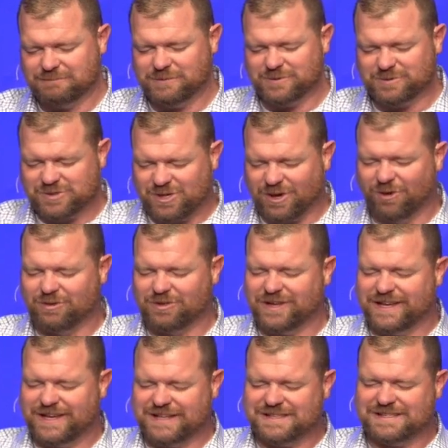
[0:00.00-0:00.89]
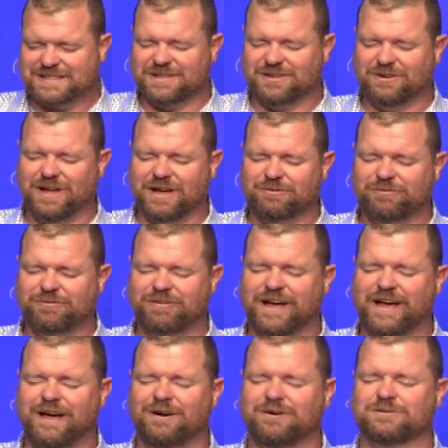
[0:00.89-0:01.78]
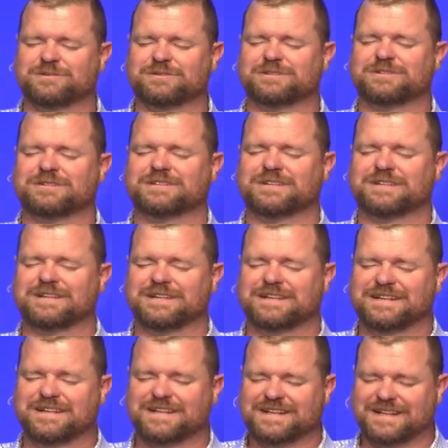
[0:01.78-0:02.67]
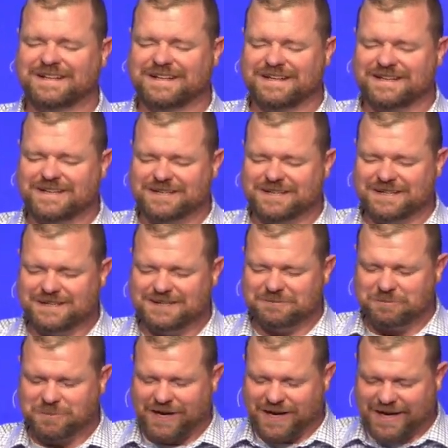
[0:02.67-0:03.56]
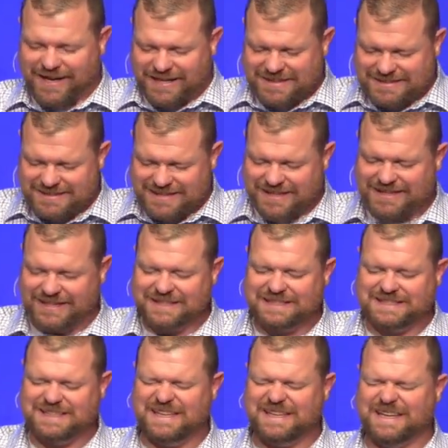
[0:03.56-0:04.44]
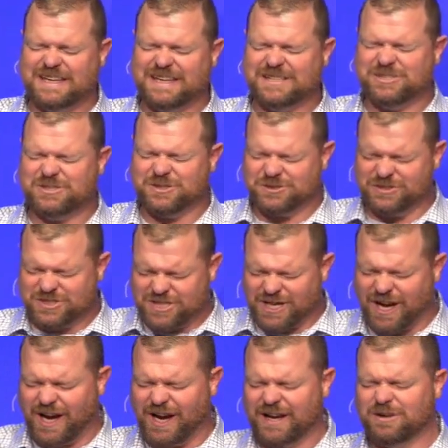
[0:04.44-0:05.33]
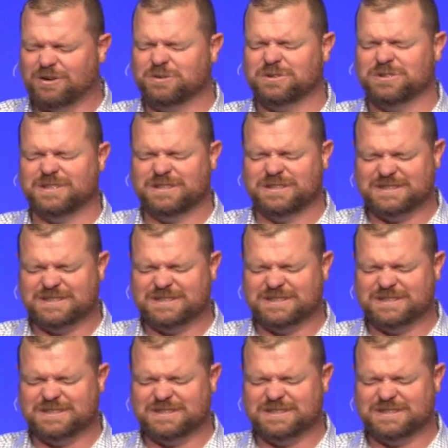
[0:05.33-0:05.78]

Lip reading: But it was only until I found my identity as your child.